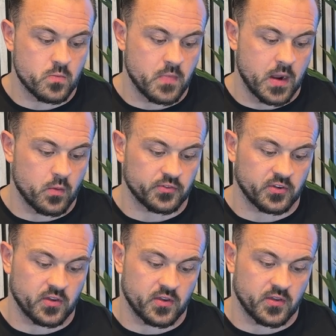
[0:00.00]
might want
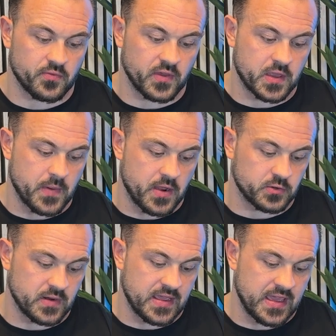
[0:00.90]
to think about
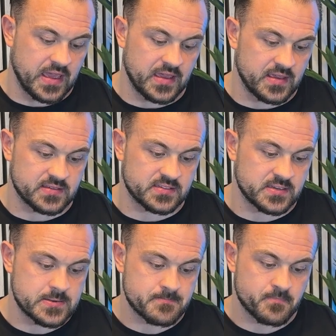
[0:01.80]
doing here is,
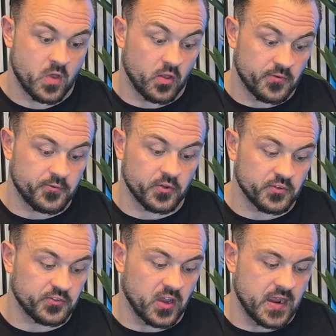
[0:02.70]
on the fun
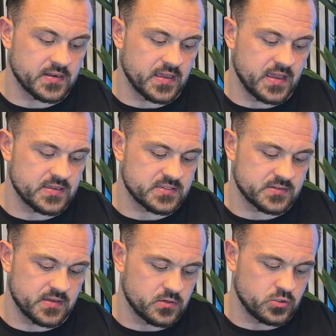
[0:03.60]
side, is
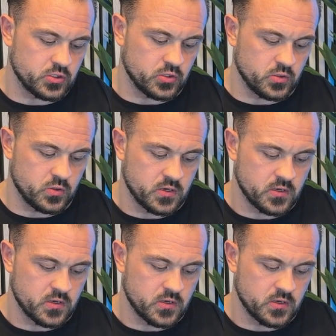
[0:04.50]
do